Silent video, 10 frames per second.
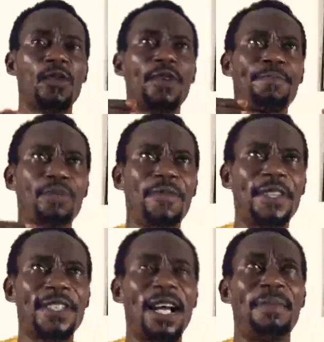We
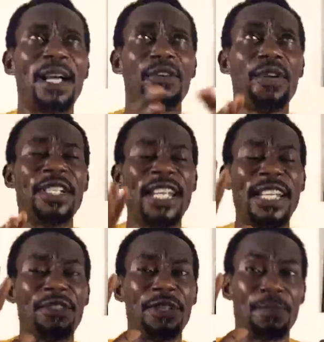prophesy by going
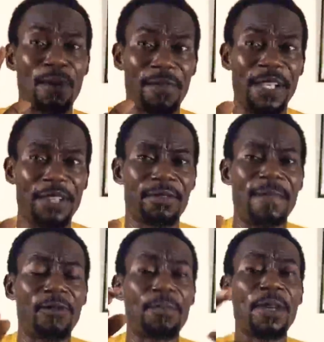into the prophetic
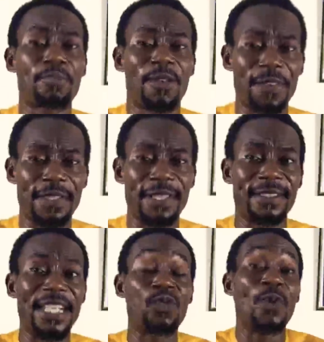realm to pick prophecies
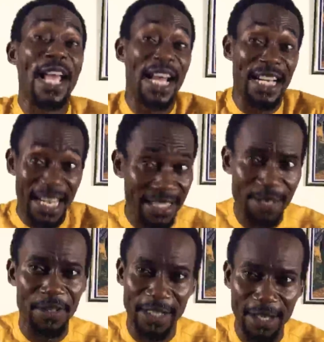that we are not
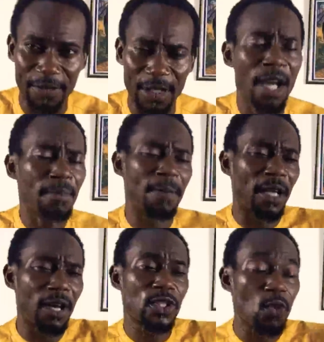even given. But
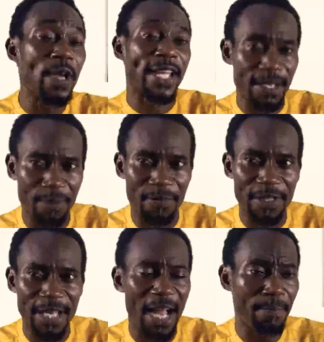because we can
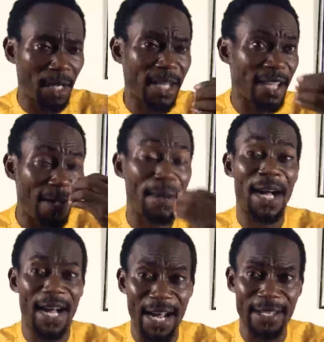prophesy, because I have my
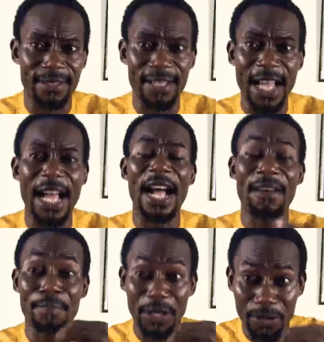eyes, I
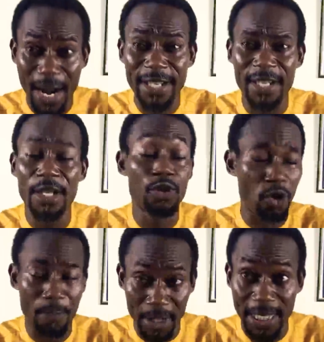have my right to
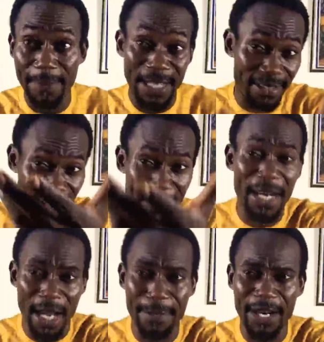open them and see my
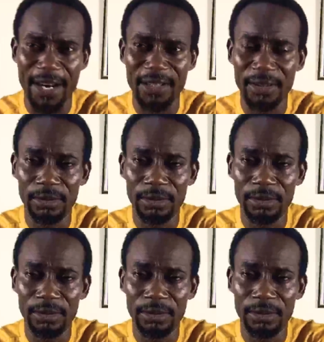camera.